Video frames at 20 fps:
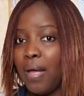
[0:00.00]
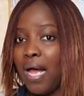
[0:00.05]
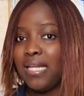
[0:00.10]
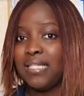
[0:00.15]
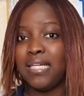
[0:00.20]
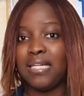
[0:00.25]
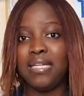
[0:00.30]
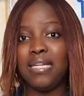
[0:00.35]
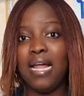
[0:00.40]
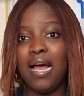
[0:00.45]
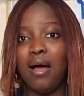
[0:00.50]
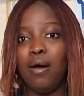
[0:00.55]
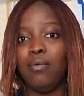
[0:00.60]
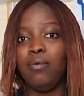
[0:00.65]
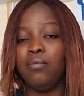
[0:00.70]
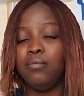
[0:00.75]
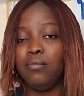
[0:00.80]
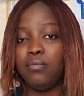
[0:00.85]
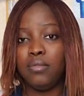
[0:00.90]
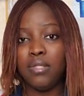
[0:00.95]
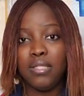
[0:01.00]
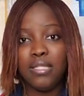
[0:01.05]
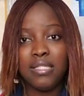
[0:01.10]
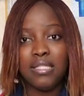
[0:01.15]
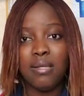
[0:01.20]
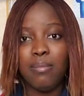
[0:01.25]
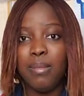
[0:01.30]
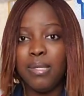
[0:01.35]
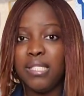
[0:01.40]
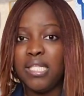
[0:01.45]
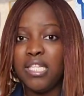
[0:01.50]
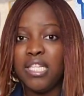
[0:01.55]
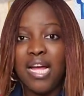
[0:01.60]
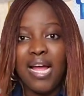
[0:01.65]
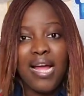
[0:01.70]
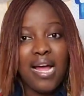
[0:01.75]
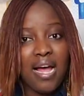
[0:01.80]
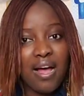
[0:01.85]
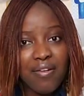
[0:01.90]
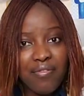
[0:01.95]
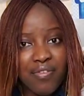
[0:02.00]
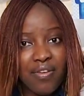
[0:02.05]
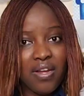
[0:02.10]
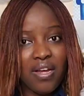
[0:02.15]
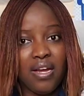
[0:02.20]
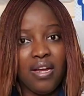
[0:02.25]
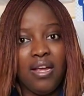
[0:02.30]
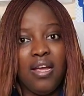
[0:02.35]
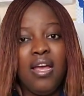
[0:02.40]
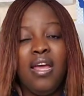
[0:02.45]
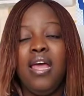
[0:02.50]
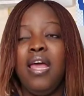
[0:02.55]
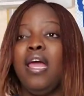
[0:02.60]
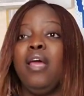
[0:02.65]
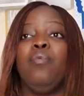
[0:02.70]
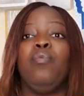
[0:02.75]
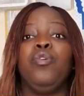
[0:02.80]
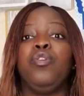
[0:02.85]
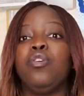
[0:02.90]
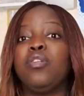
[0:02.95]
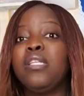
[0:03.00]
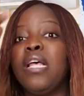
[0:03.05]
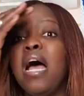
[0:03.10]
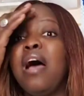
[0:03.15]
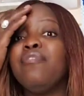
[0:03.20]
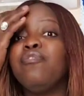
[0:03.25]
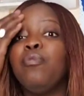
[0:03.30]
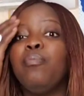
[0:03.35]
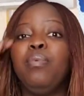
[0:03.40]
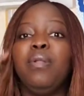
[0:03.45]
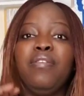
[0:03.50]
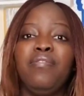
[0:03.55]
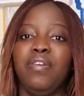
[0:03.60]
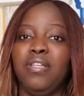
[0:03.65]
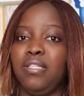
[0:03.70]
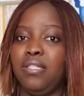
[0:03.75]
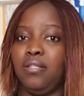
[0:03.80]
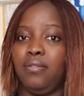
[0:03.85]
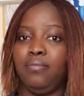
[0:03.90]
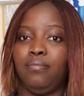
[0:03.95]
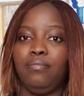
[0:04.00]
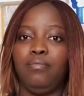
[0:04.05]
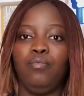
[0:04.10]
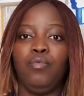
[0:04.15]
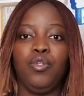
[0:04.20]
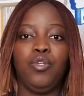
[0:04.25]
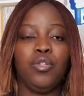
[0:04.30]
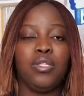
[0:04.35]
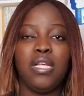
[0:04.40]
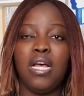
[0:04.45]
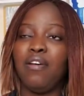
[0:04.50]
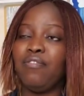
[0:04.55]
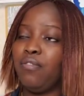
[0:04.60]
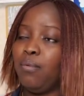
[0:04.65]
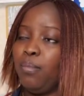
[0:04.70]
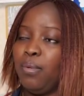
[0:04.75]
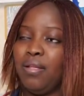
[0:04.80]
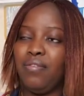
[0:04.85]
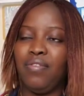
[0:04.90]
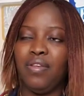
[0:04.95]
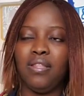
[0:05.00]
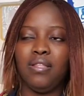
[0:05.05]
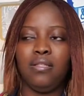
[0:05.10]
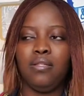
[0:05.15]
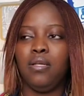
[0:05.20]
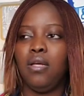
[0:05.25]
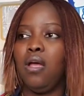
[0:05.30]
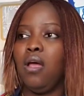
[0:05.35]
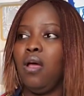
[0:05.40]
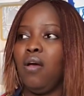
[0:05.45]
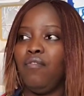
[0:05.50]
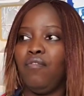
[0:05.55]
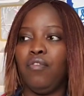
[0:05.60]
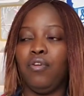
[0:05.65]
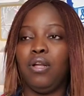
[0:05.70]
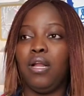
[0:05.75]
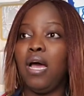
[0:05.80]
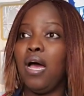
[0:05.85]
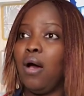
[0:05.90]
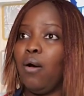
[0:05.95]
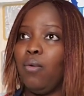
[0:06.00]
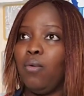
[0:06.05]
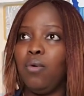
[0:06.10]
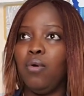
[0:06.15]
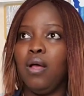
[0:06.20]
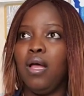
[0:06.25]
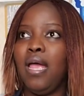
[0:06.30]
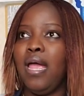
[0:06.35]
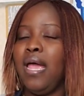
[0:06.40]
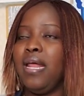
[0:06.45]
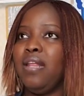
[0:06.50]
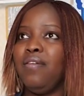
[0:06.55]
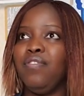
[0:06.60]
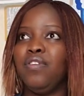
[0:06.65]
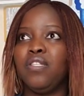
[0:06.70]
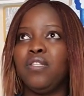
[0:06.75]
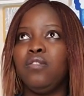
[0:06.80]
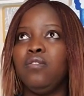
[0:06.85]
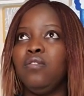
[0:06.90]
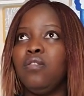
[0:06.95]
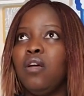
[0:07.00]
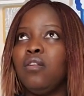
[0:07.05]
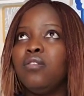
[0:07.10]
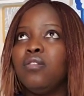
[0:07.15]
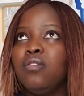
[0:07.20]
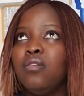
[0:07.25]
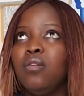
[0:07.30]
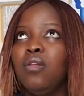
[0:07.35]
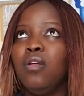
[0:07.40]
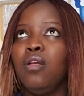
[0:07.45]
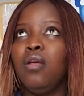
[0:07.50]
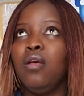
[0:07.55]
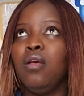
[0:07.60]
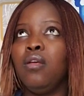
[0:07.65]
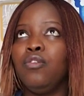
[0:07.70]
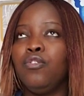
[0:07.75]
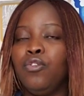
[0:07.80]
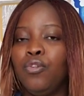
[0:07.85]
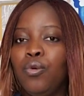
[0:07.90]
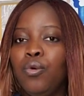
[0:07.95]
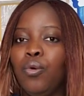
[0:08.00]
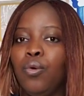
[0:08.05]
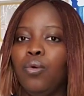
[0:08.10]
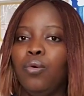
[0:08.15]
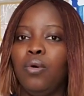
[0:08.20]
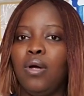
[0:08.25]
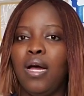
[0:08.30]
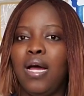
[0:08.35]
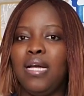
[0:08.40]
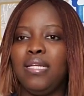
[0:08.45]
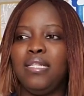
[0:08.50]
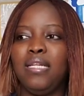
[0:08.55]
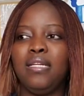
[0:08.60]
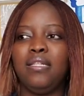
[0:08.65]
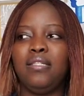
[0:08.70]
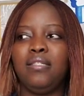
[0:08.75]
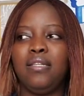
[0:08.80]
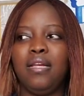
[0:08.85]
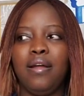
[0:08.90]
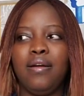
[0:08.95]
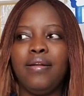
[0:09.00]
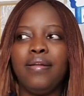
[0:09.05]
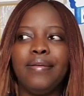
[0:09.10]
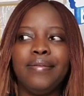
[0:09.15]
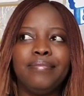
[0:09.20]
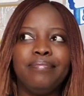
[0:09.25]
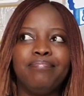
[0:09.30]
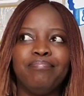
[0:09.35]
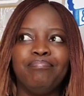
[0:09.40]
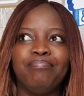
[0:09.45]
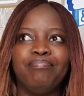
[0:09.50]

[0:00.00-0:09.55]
as at now, this is the message I have here, and we just have to believe it. We just have to believe it for now. And if it's not true, I think Sherry,